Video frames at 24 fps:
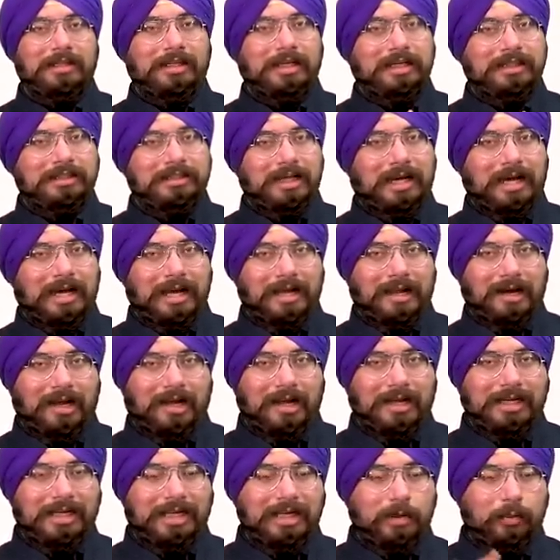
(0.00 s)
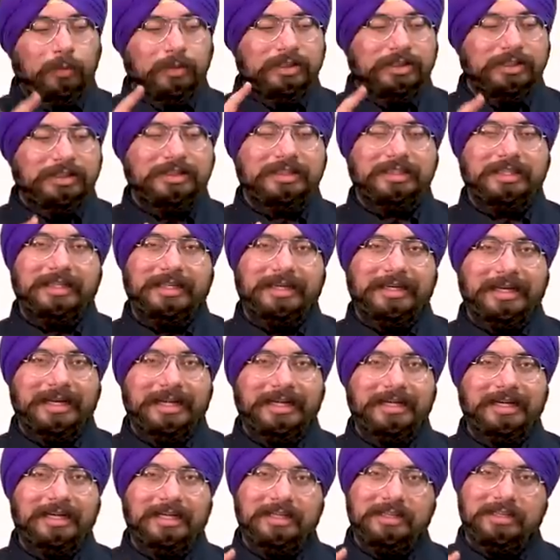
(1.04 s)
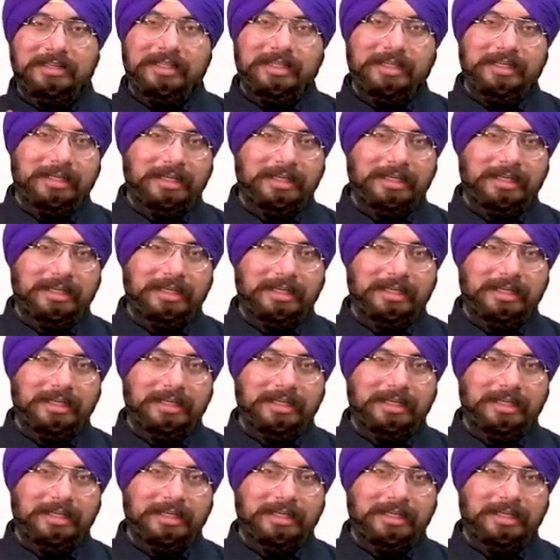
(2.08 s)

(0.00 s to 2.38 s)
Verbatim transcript: is a hierarchy which is created in the